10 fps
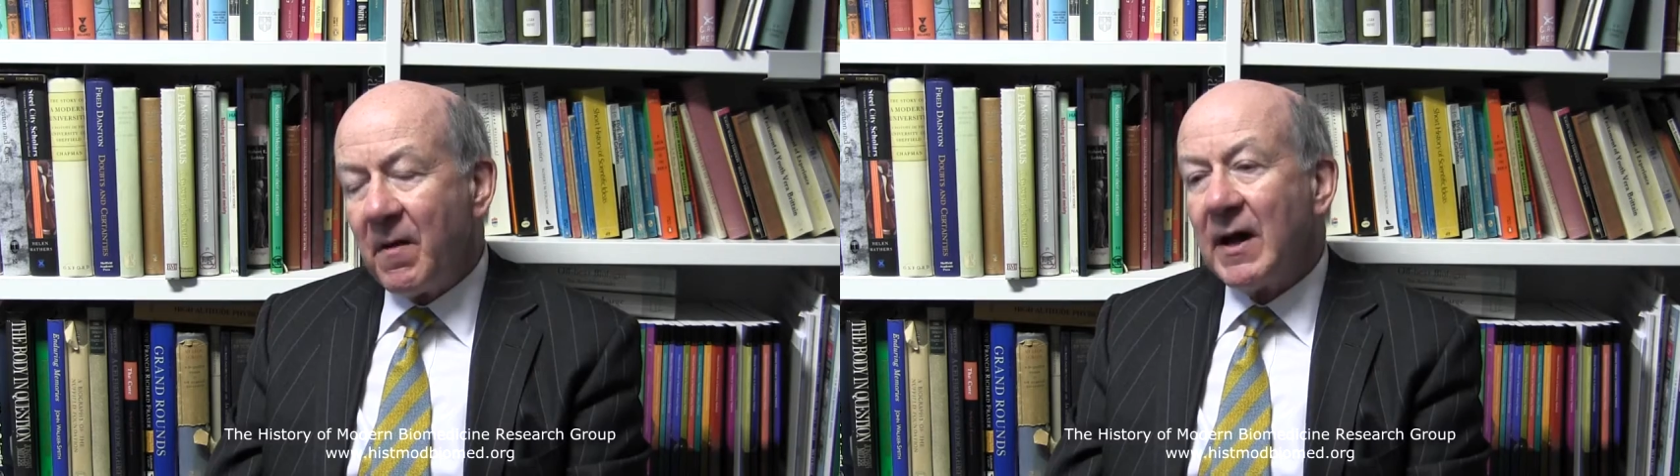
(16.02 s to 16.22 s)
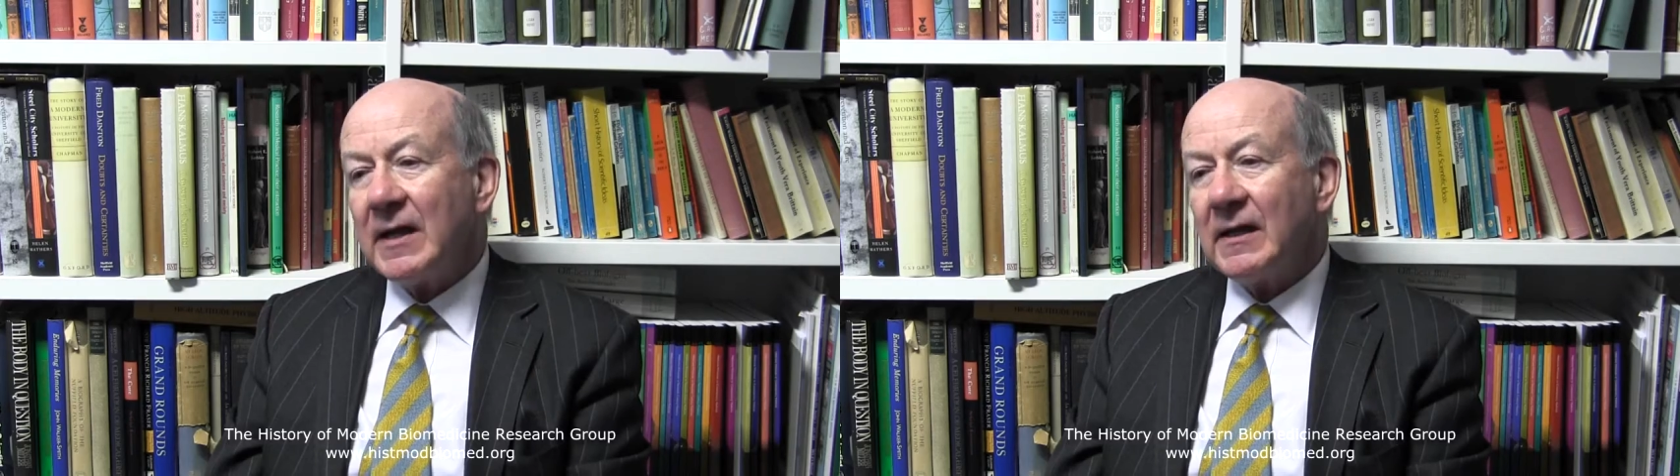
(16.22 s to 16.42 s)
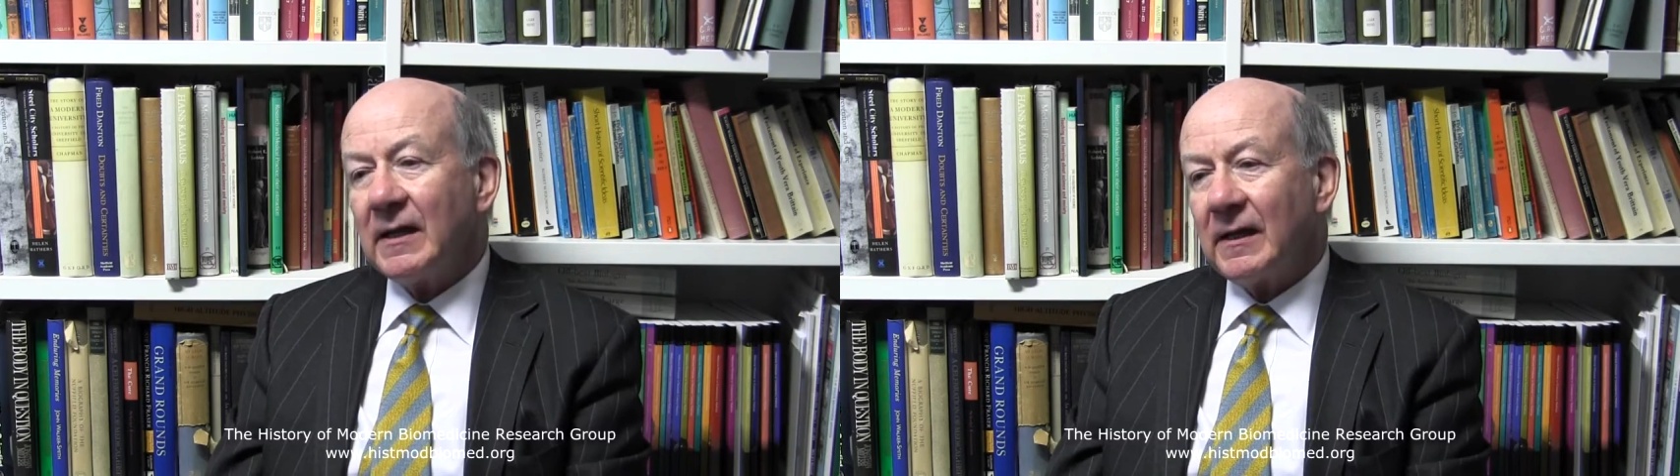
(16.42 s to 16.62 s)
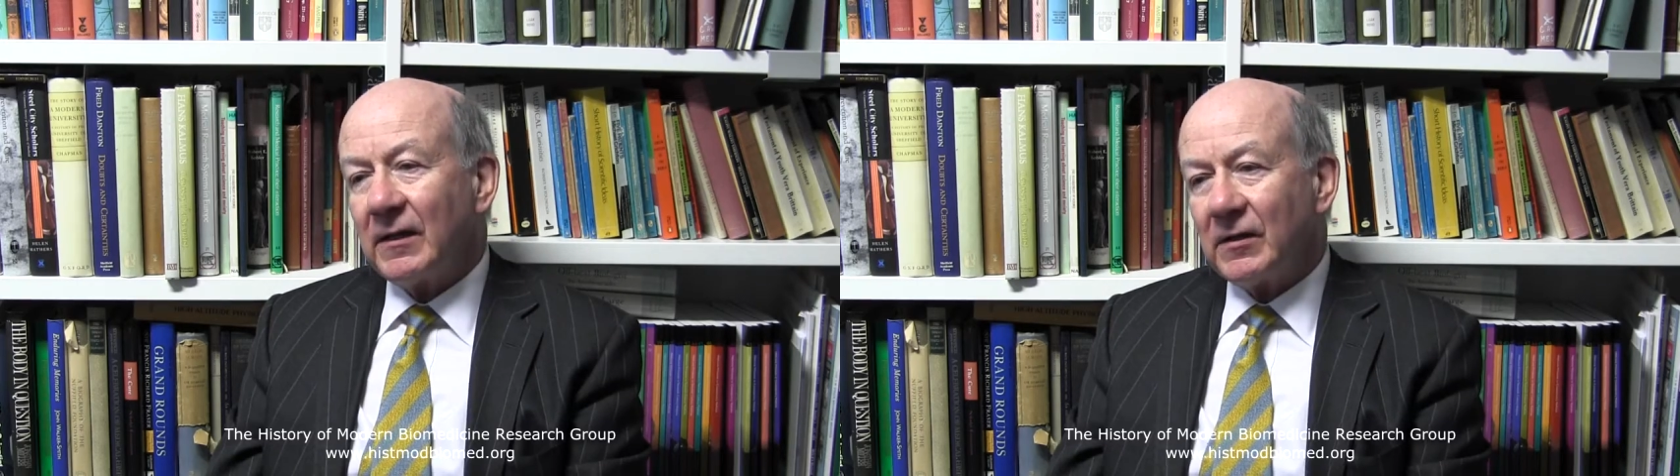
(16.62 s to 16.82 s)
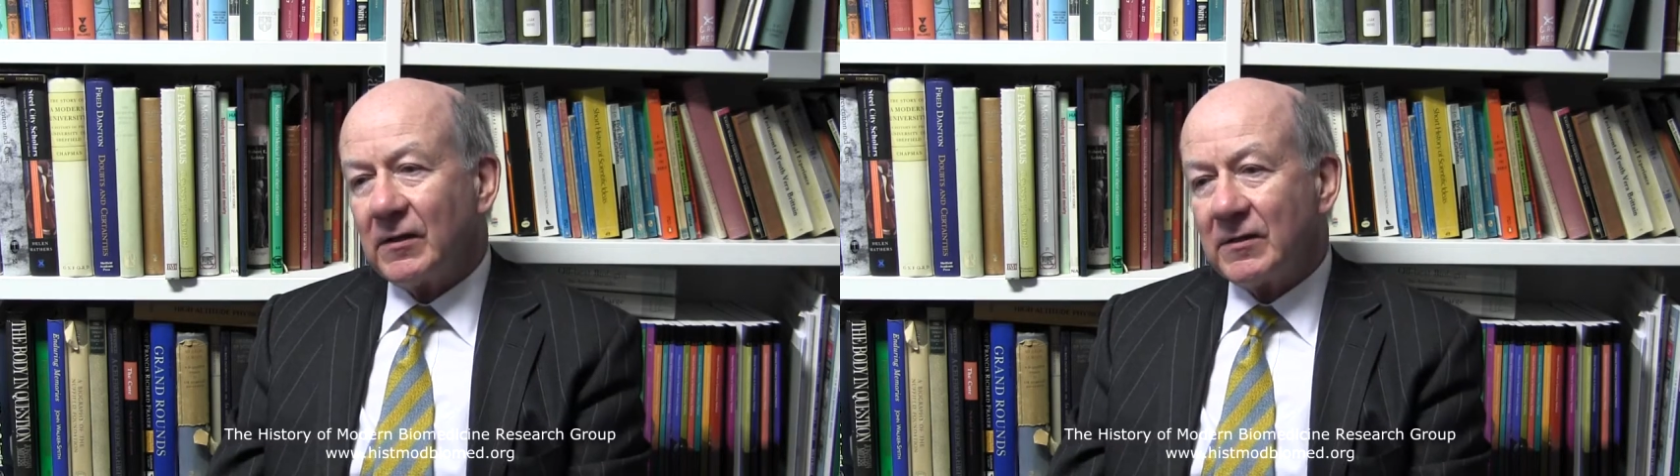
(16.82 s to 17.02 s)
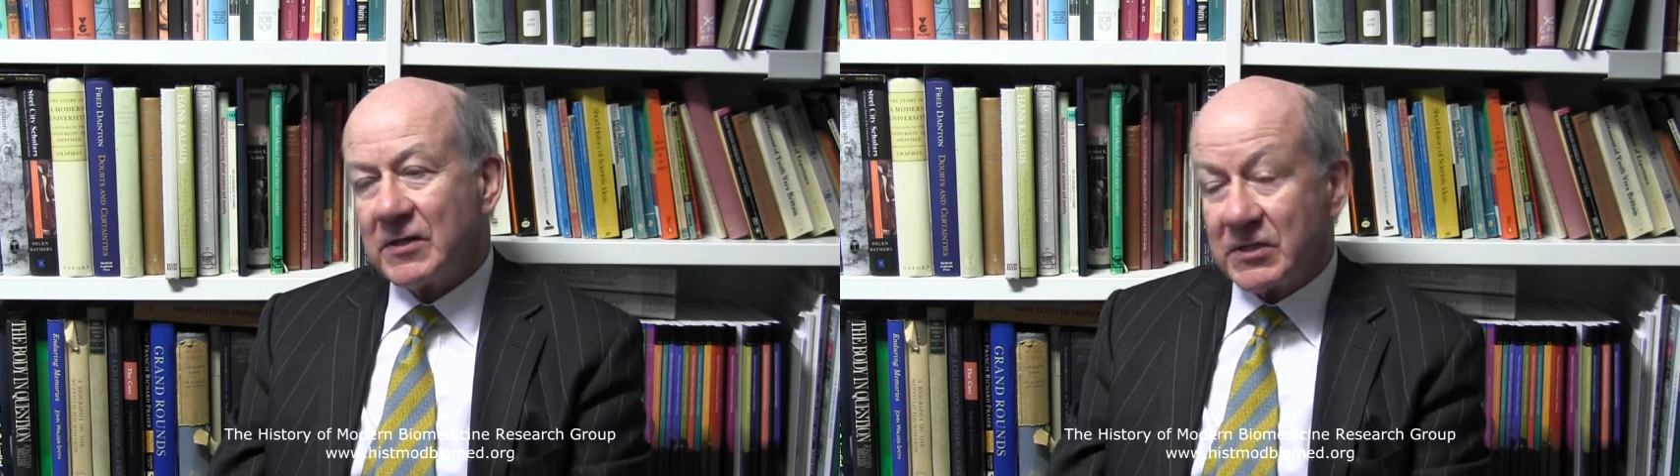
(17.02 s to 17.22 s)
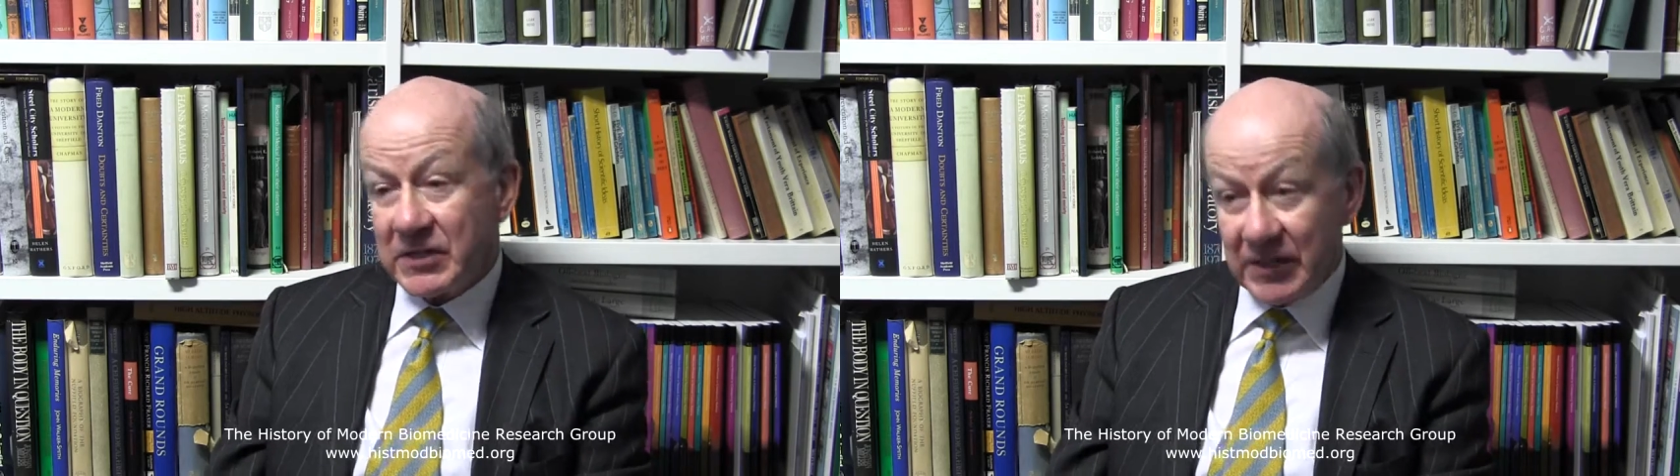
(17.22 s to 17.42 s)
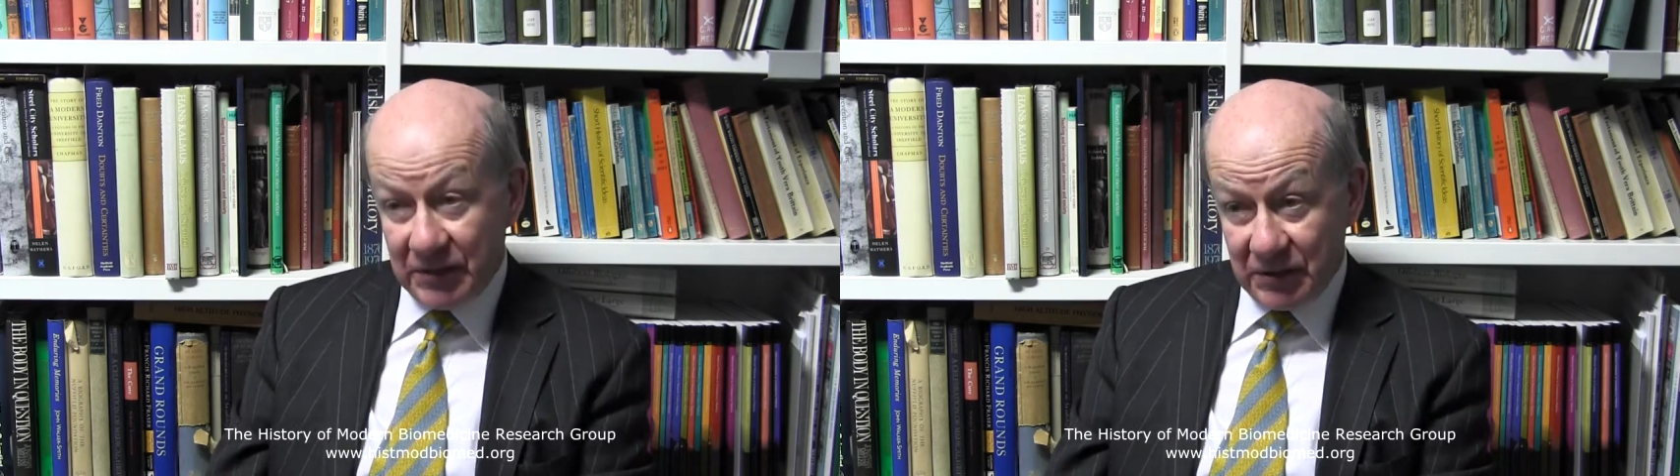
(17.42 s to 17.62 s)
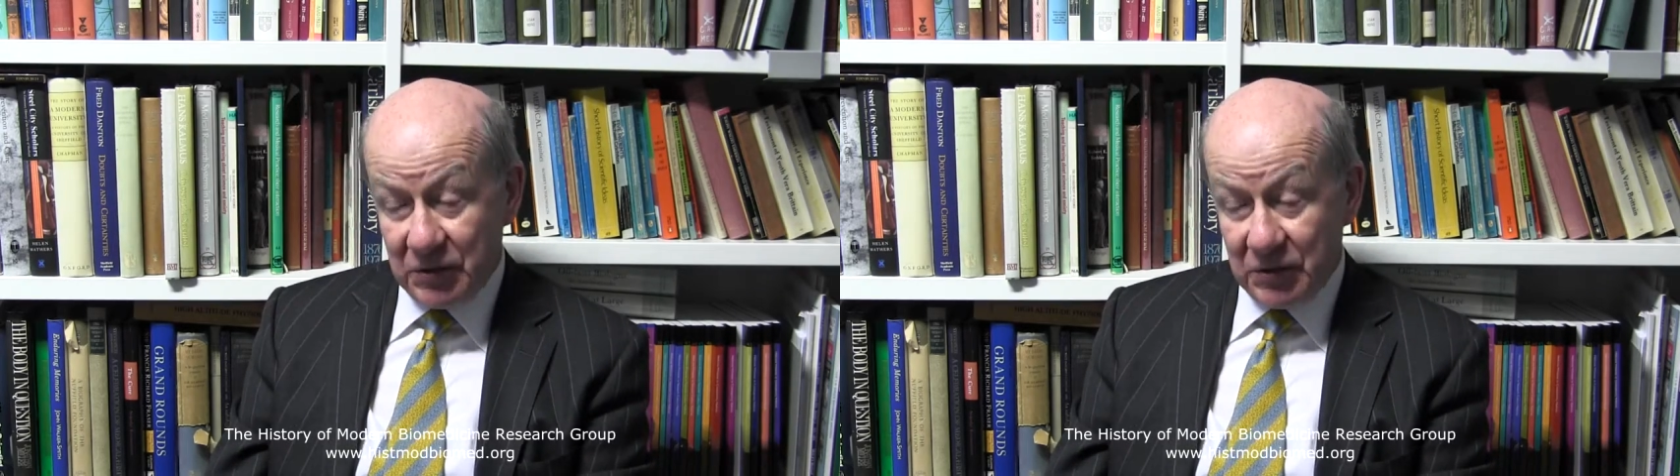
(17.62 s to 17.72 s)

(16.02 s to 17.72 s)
my decision